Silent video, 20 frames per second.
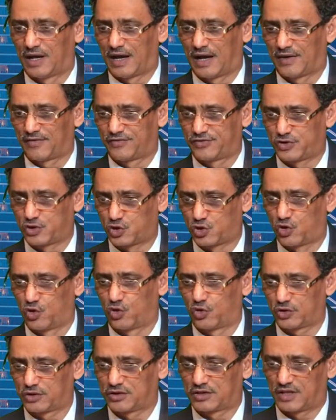have
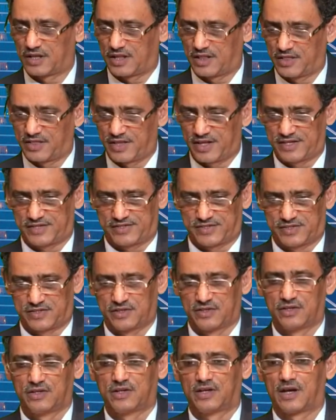scored this.
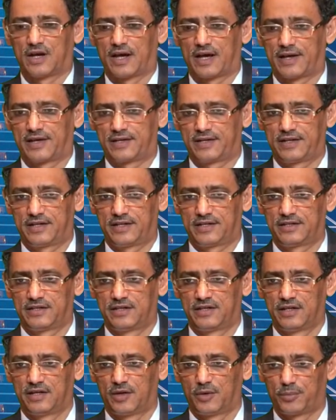I need
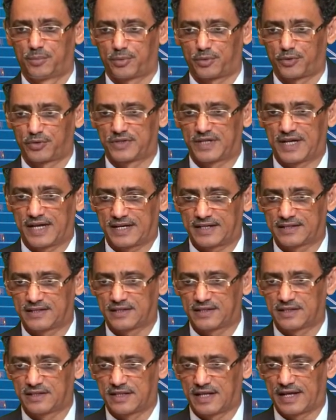product
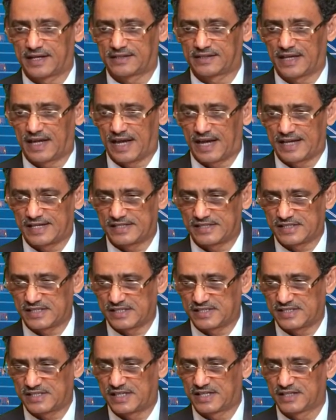that has
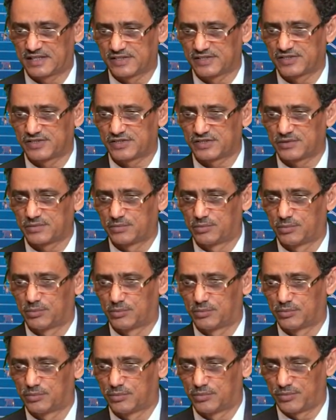sells
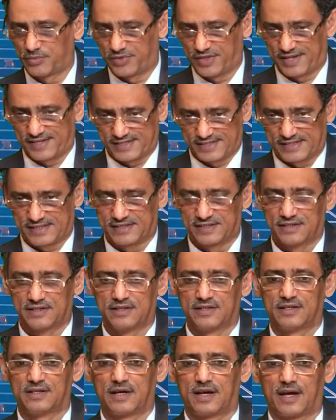this.
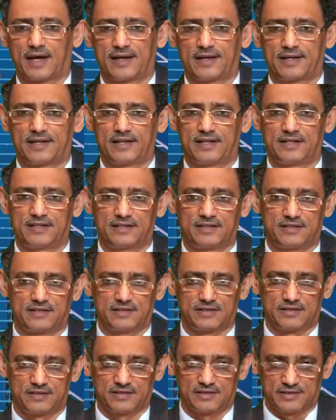I need
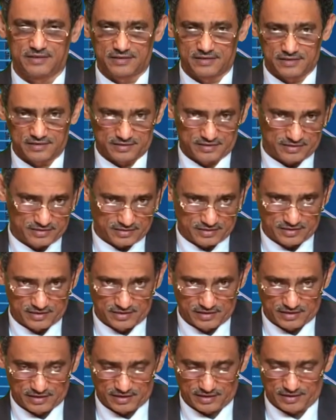
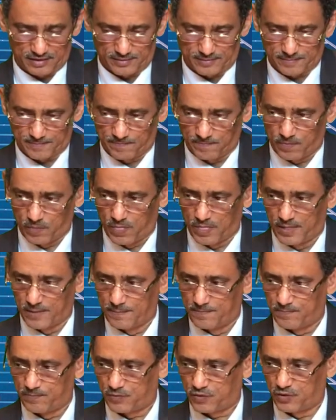
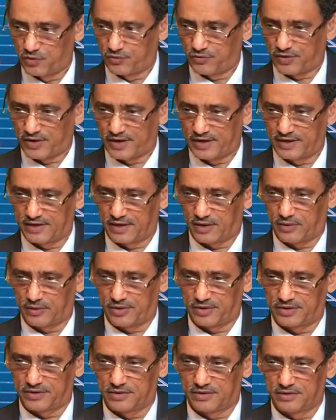to find
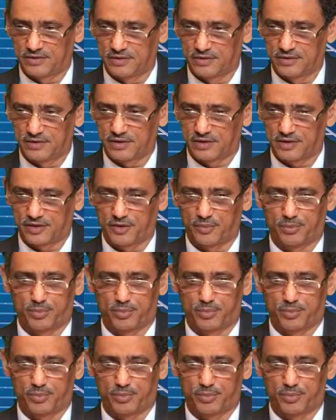out the